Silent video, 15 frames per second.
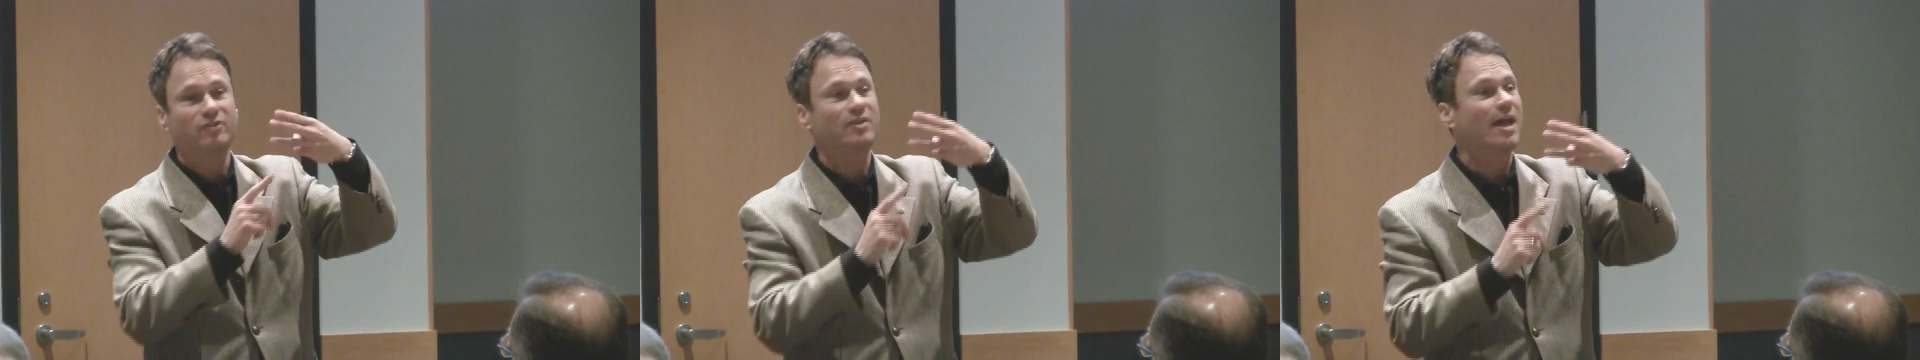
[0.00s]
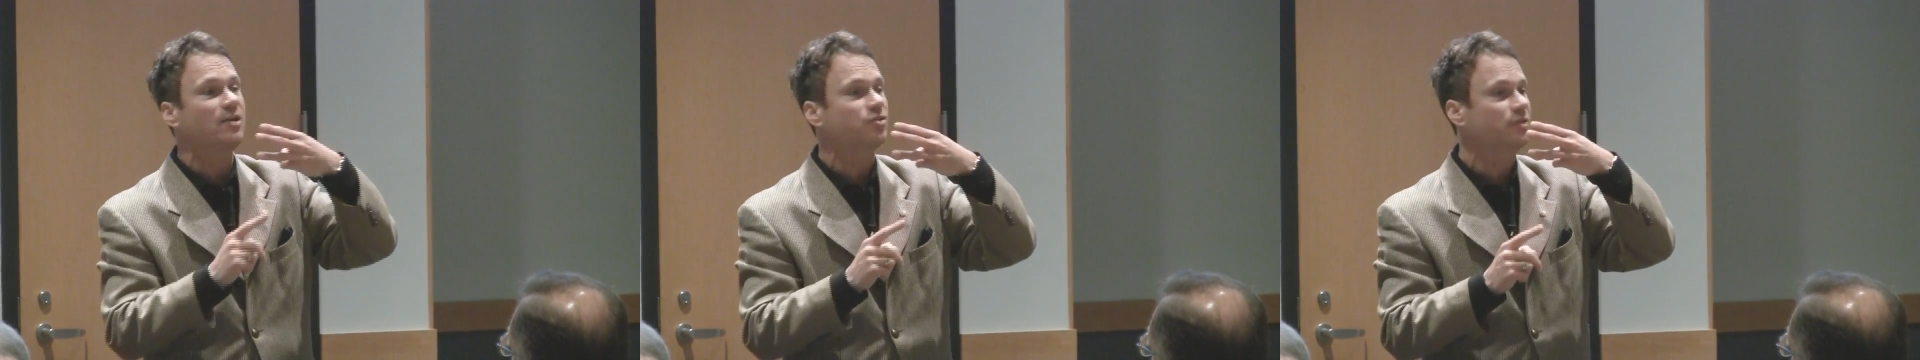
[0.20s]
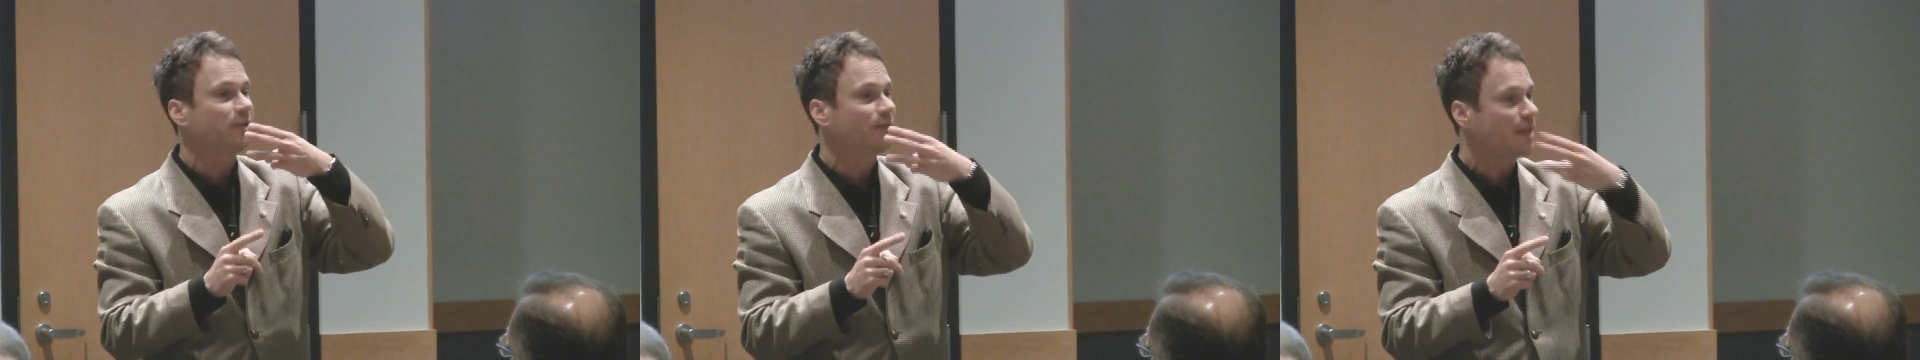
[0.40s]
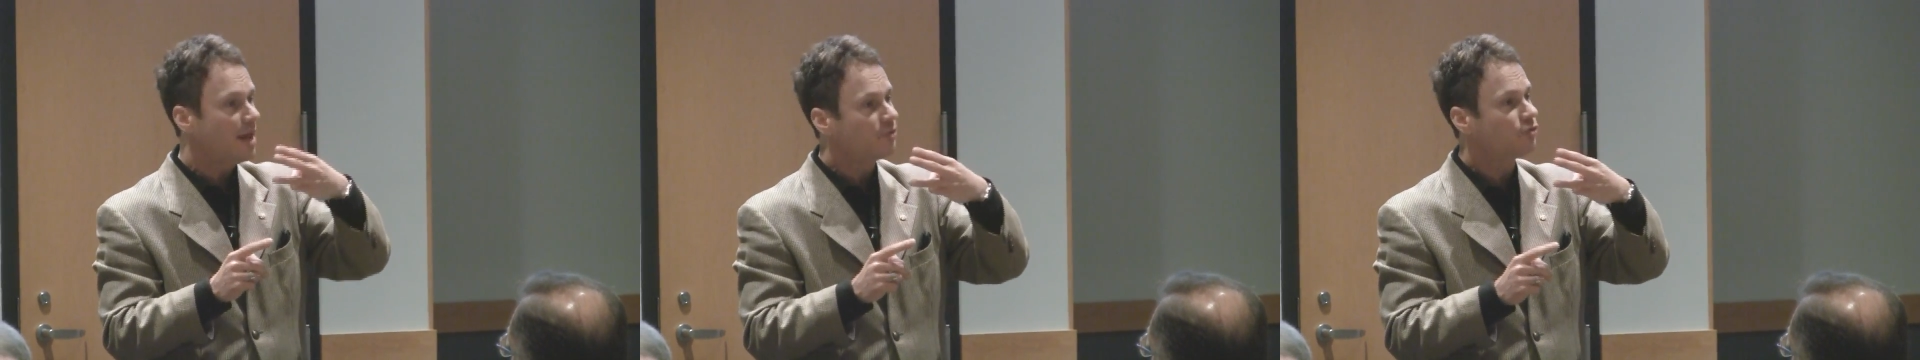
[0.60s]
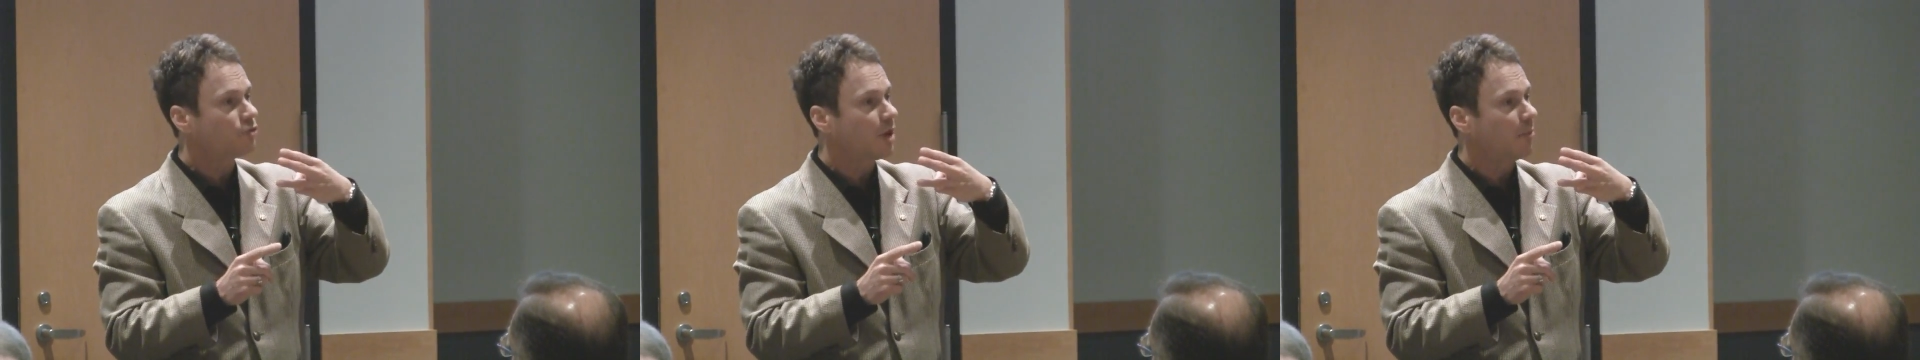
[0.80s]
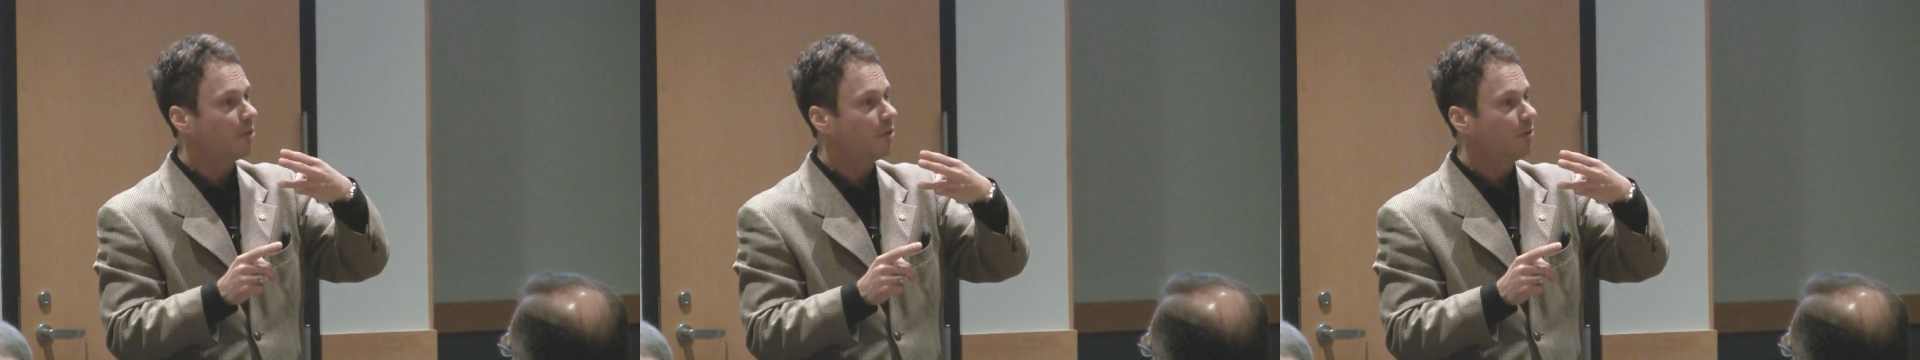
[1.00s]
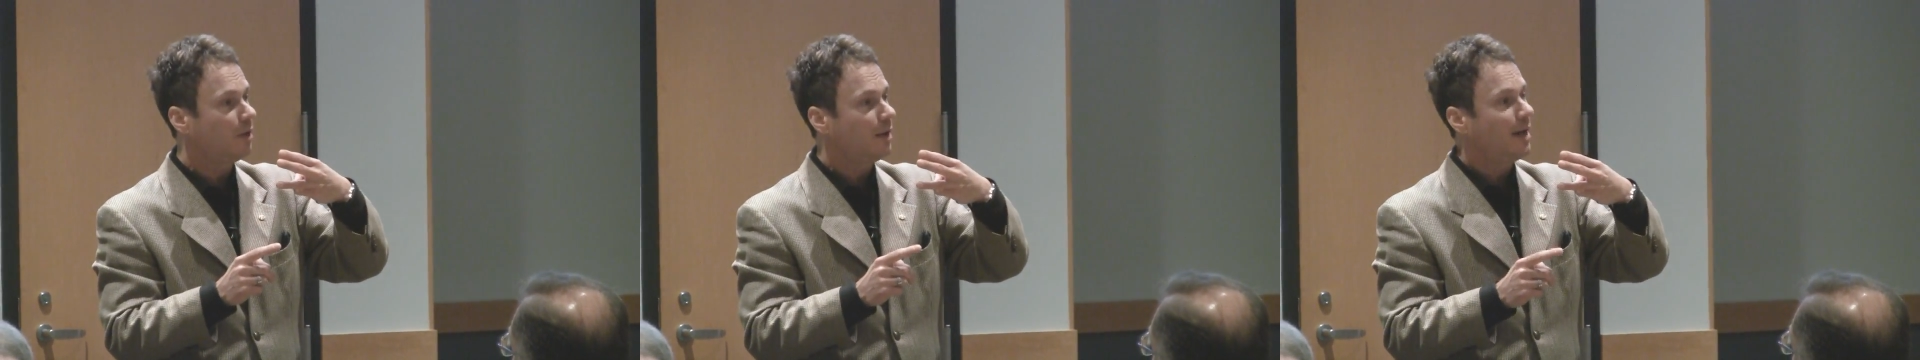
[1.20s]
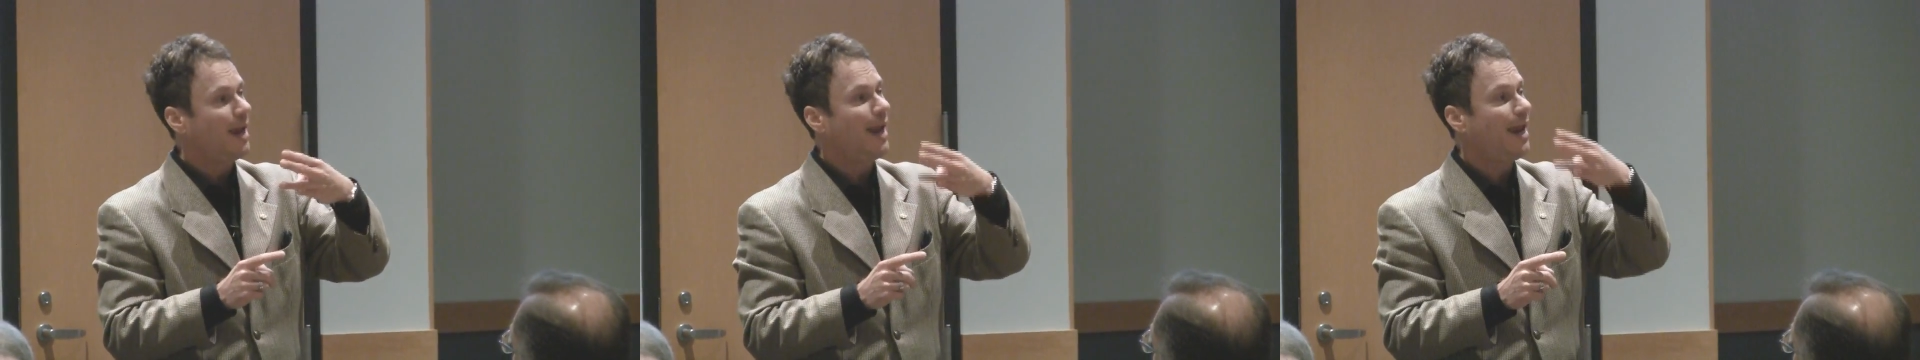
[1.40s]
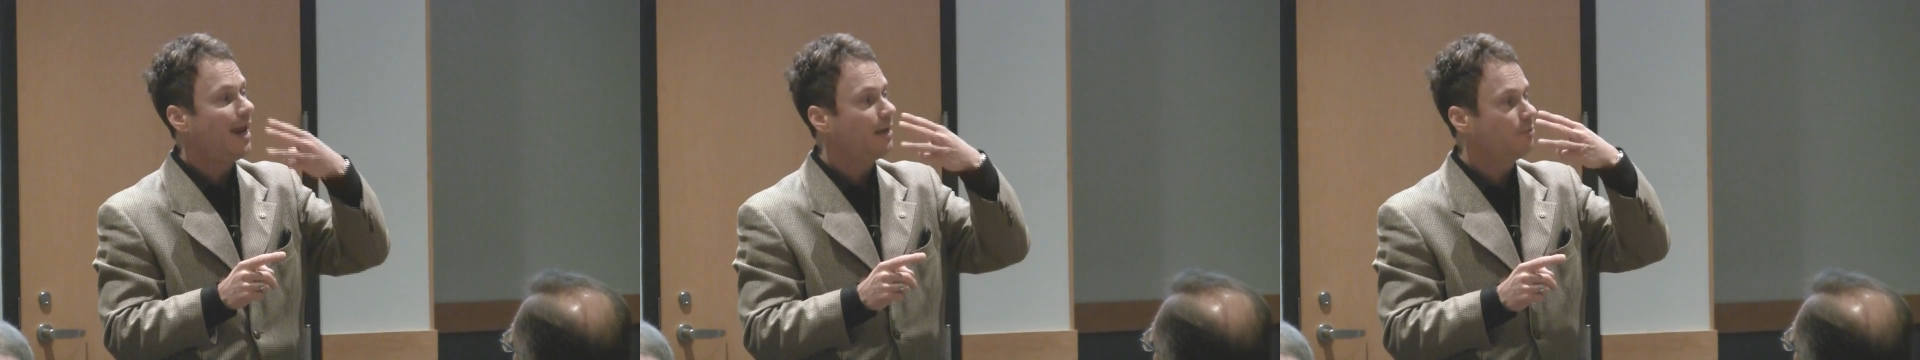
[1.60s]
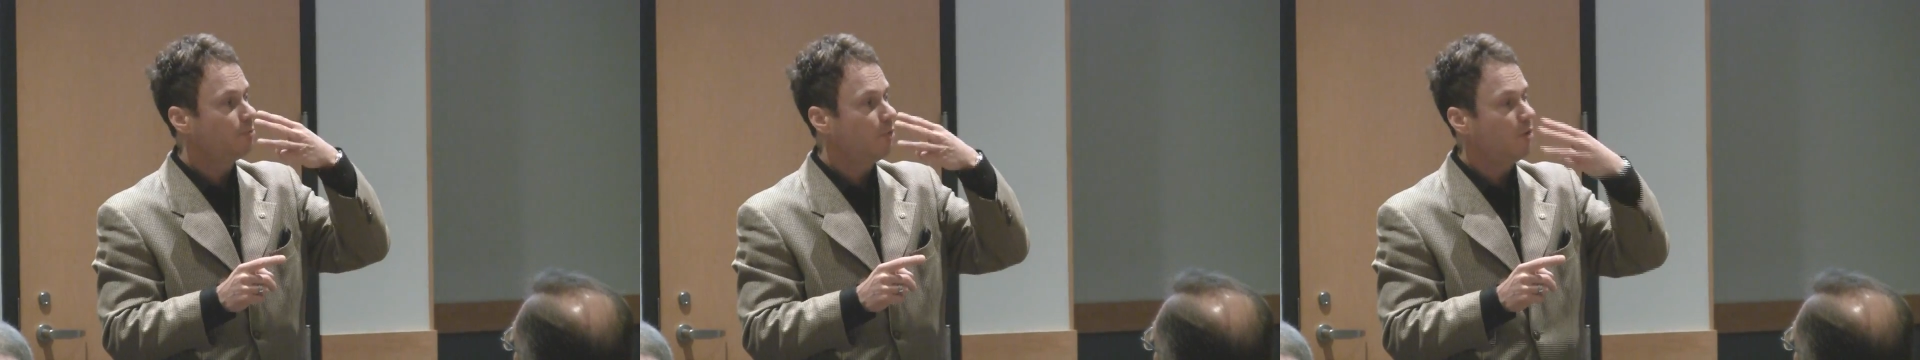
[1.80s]
It's actually less trouble
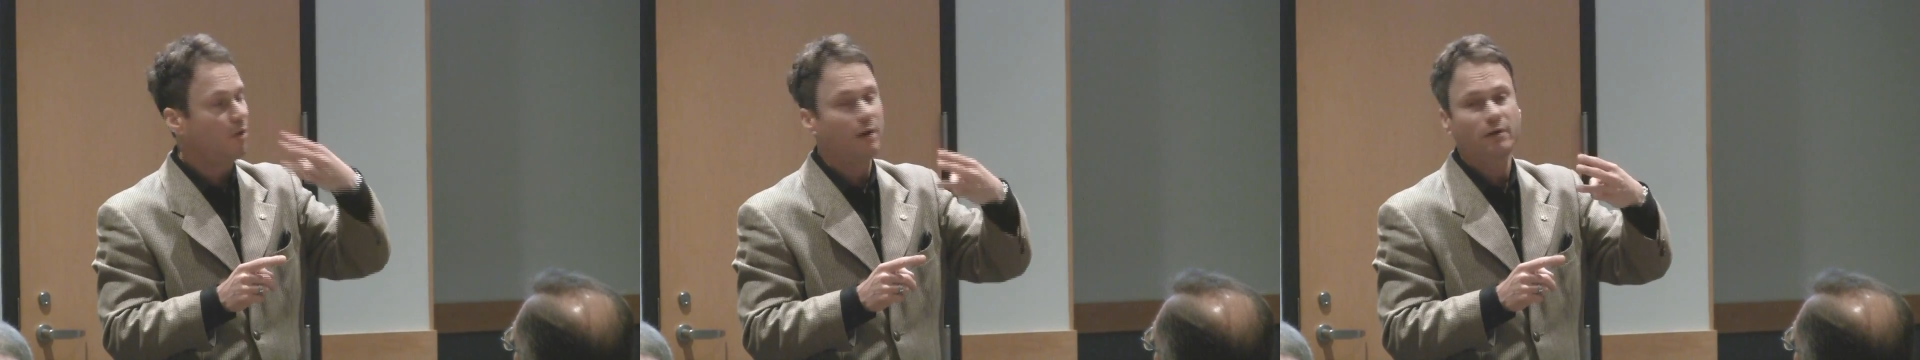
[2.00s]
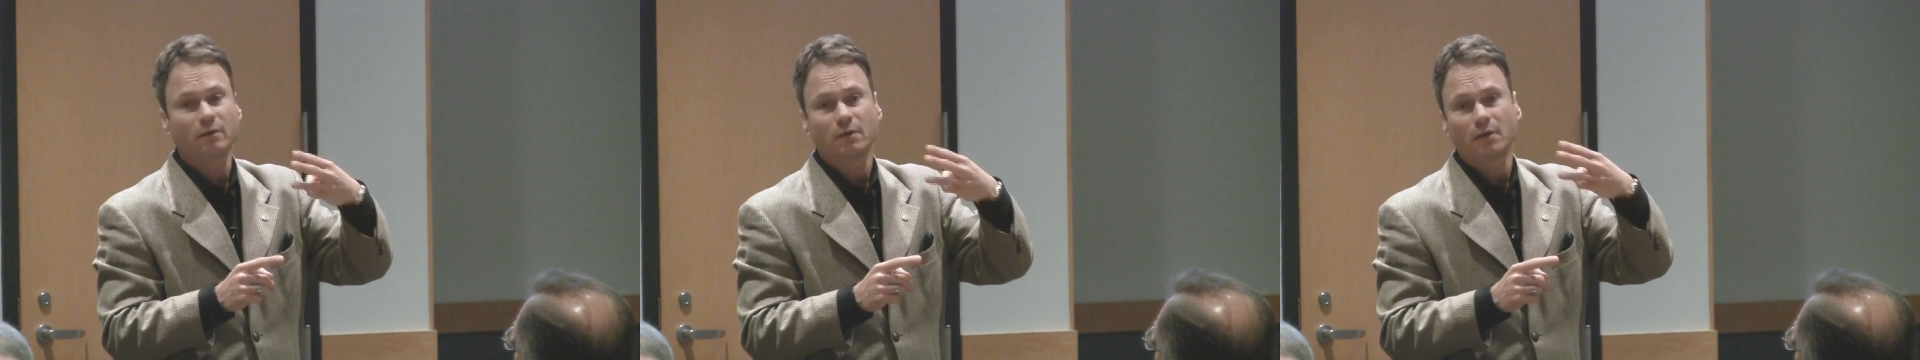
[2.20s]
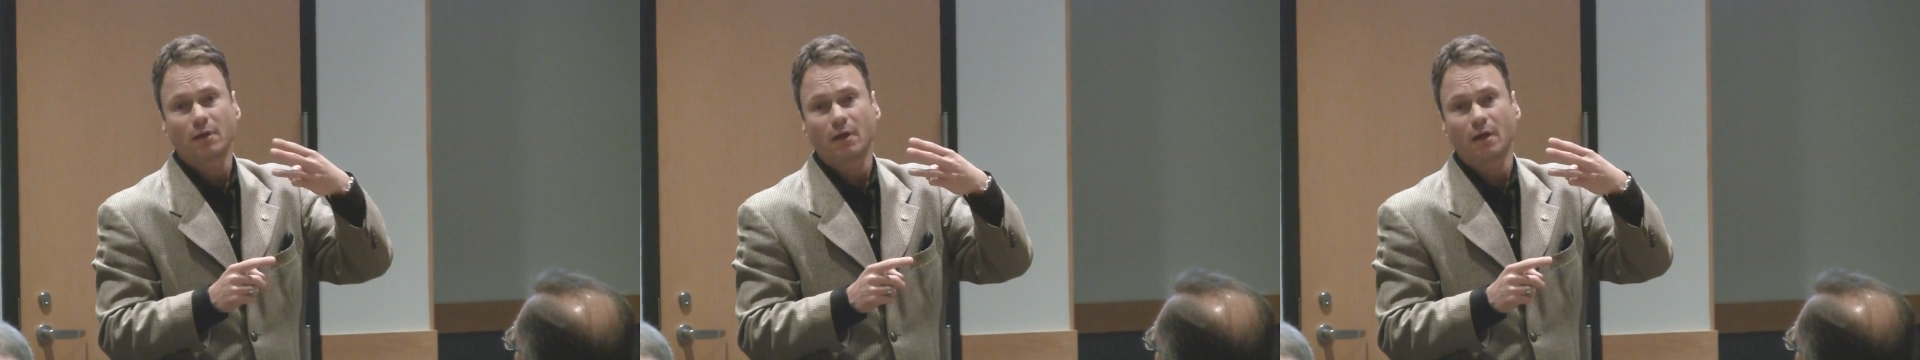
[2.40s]
and more